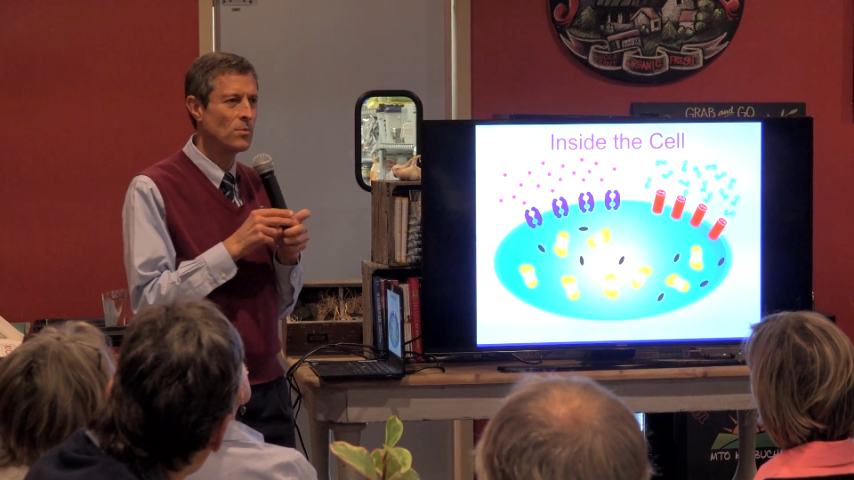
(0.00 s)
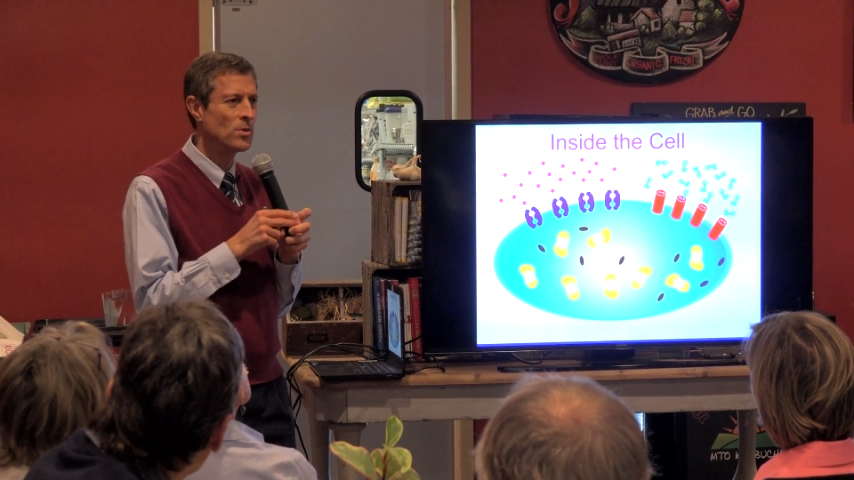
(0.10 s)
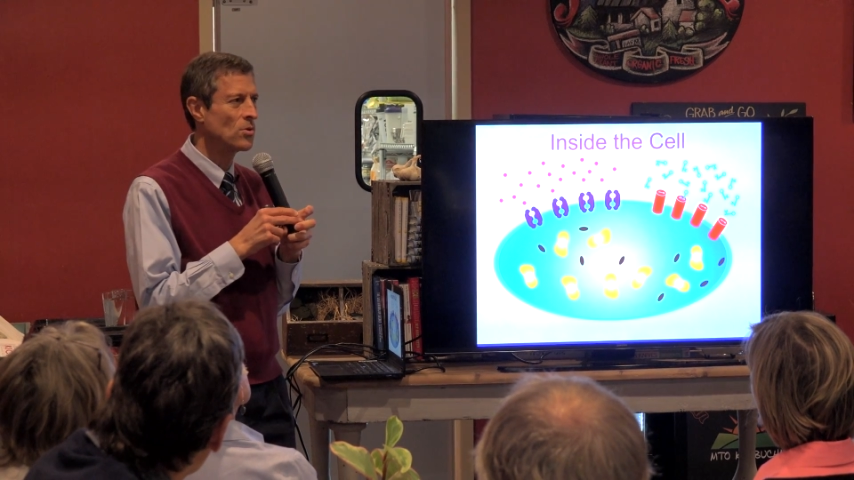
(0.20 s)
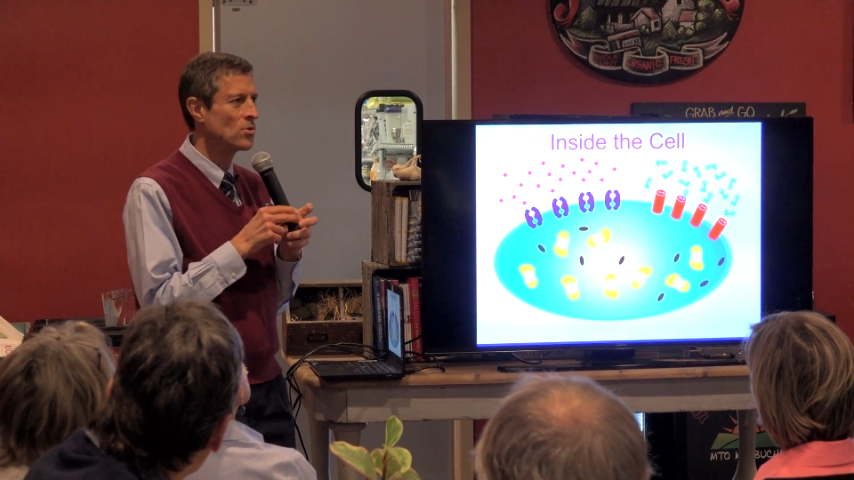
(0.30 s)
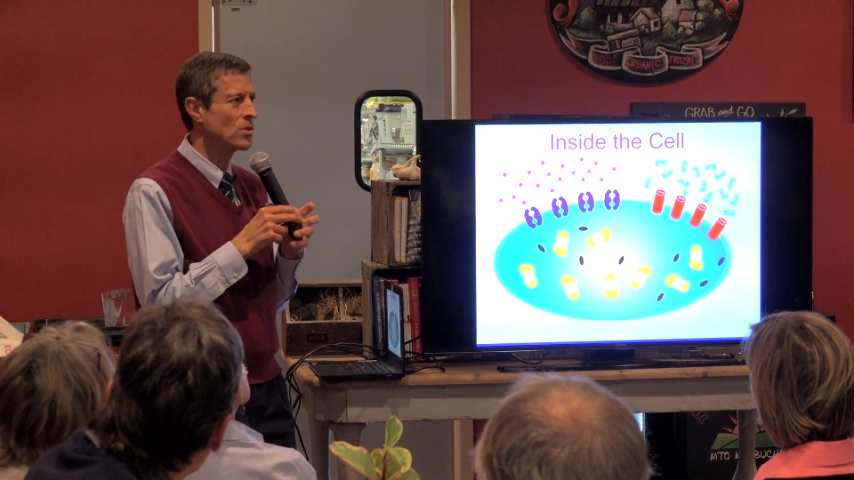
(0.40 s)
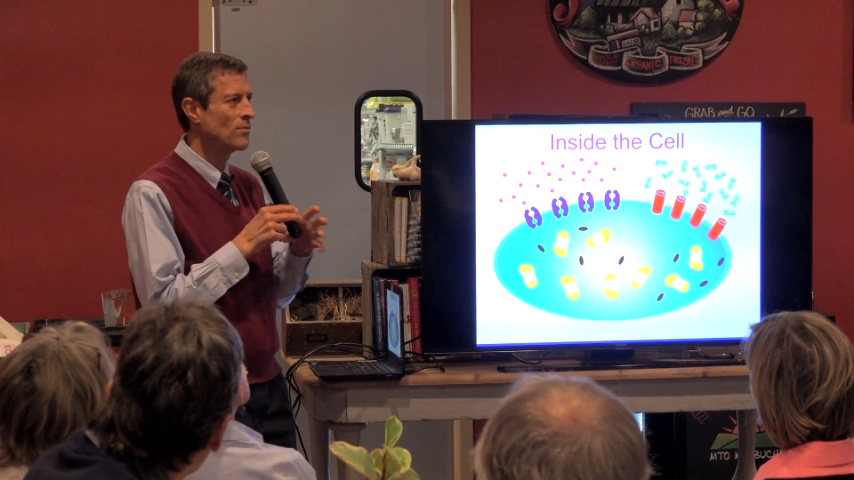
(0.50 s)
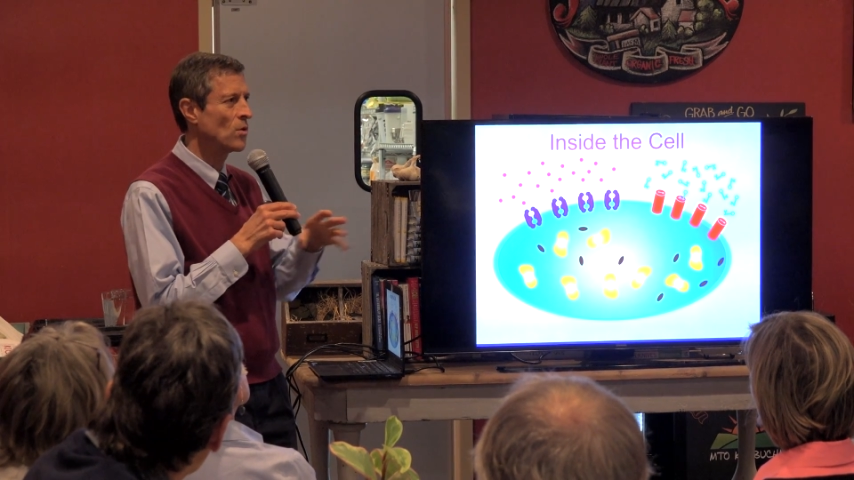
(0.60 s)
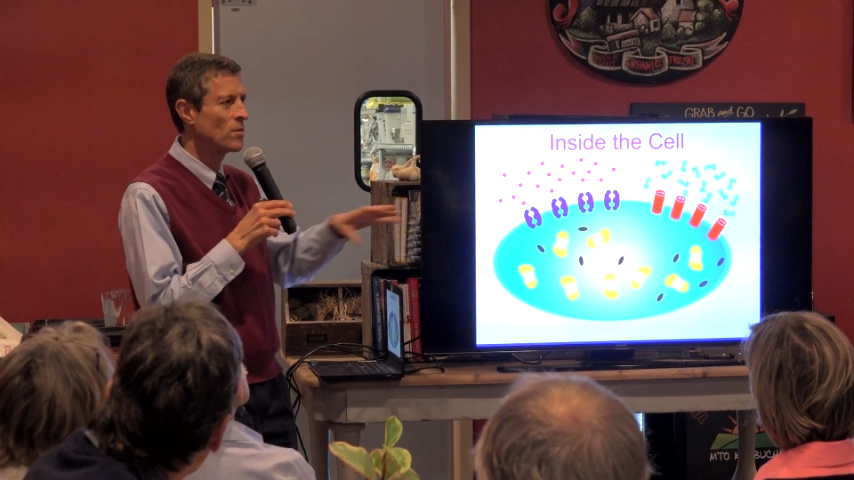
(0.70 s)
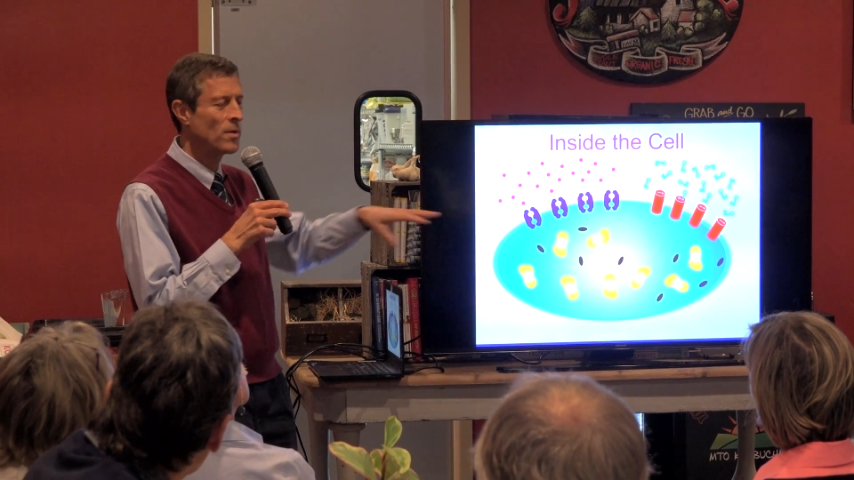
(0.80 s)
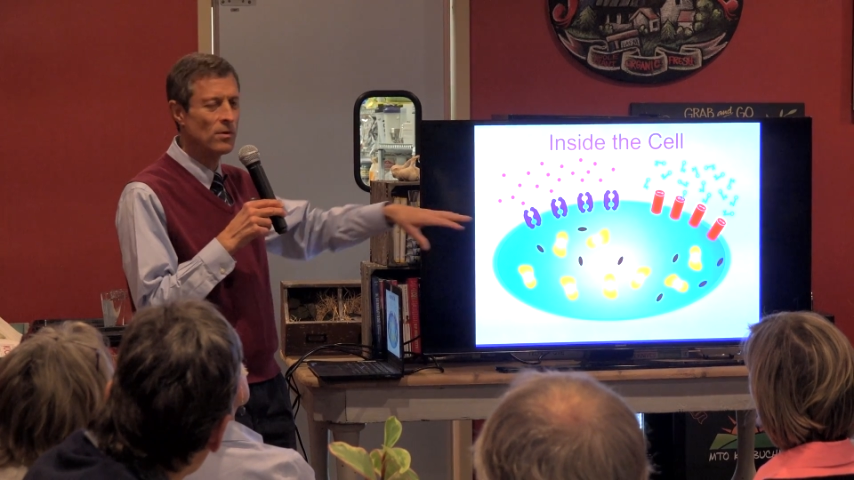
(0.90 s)
that researchers have
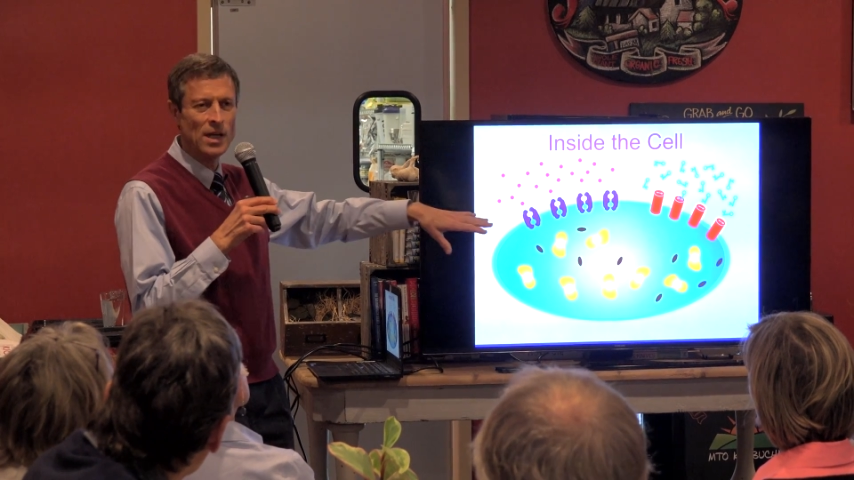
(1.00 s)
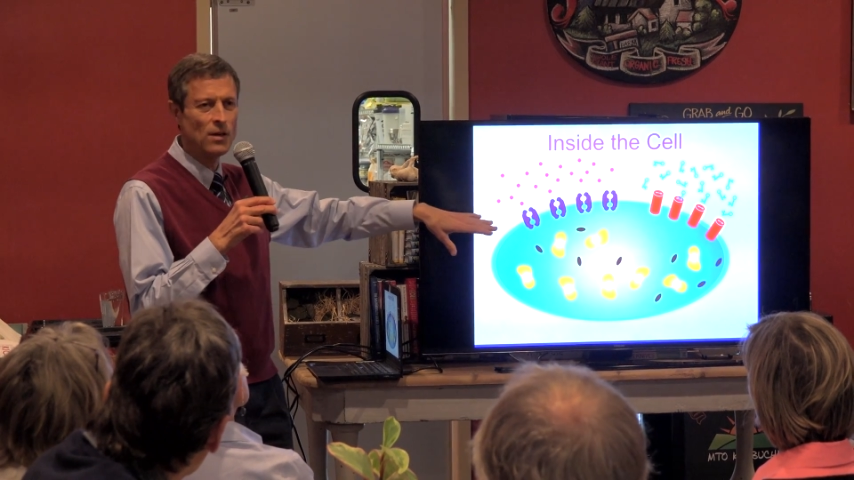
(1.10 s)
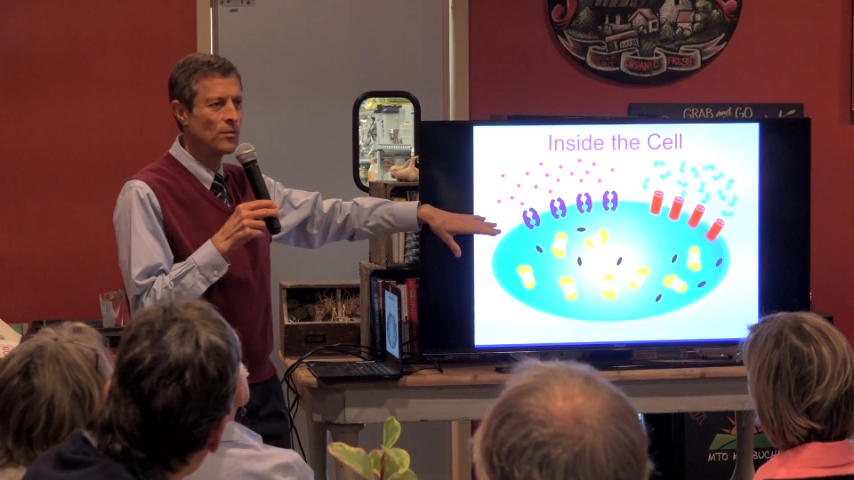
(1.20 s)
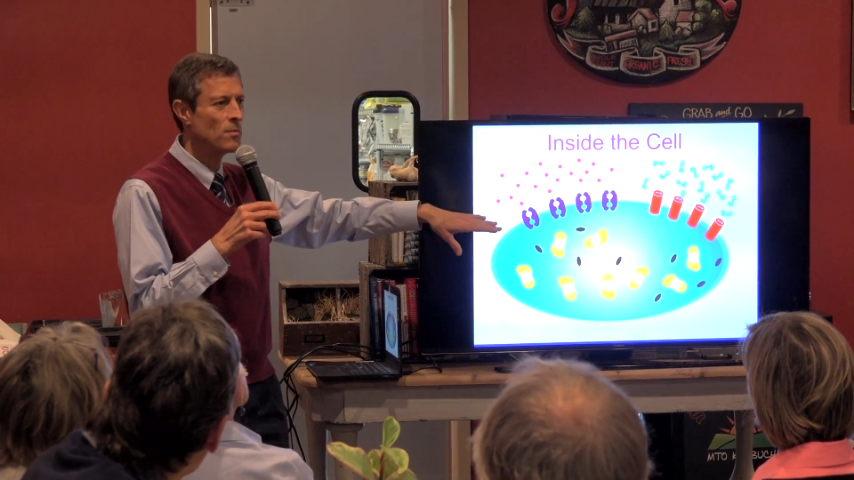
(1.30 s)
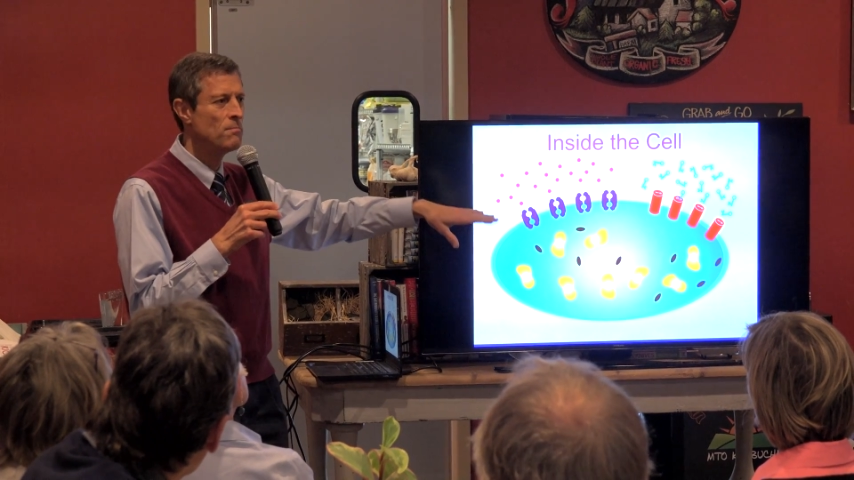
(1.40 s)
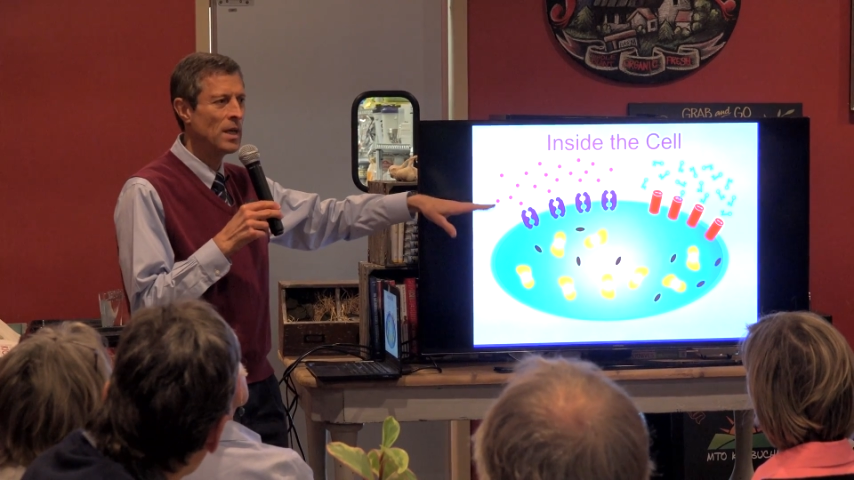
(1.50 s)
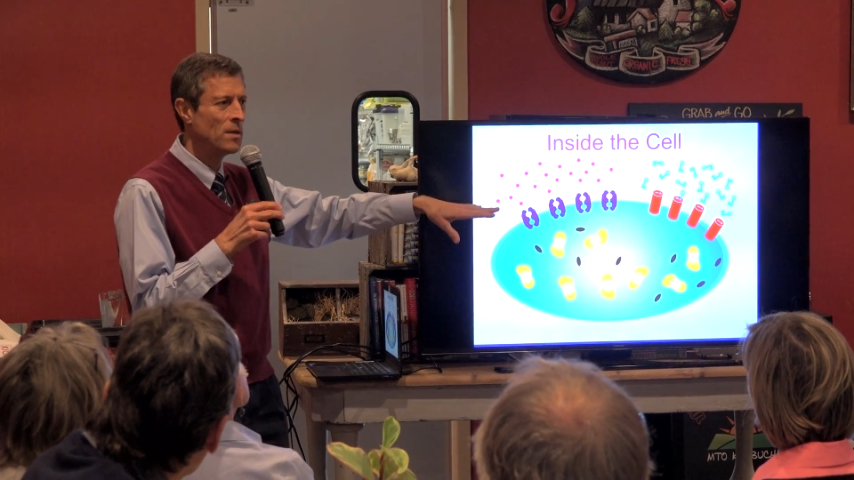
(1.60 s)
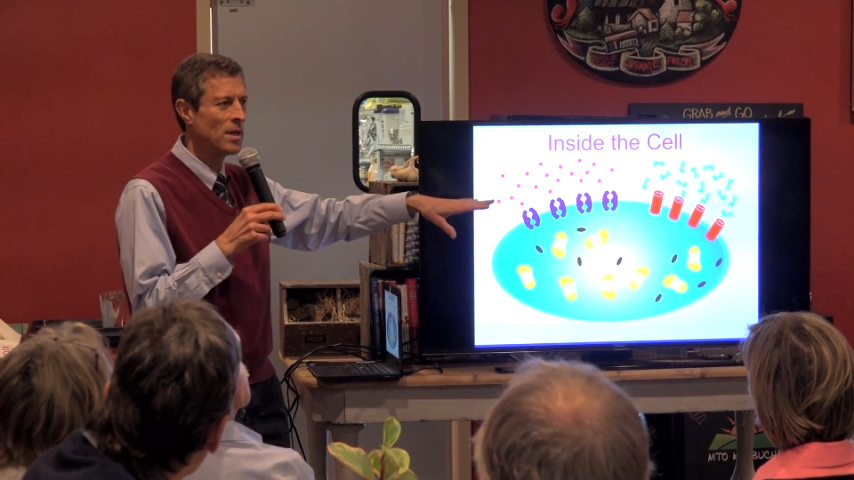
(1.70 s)
known about now for many,